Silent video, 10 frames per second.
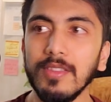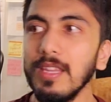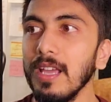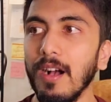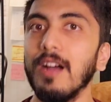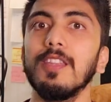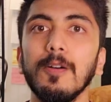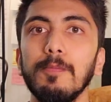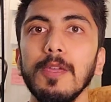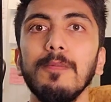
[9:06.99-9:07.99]
the
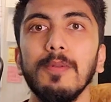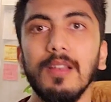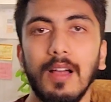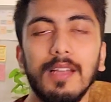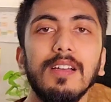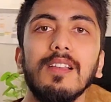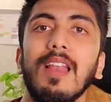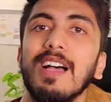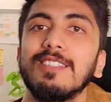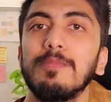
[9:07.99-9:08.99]
other people, other
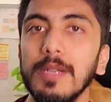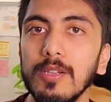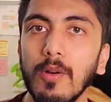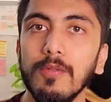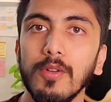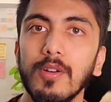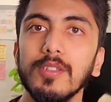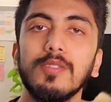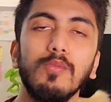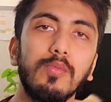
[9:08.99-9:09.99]
classmates of
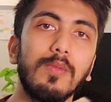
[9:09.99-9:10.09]
yours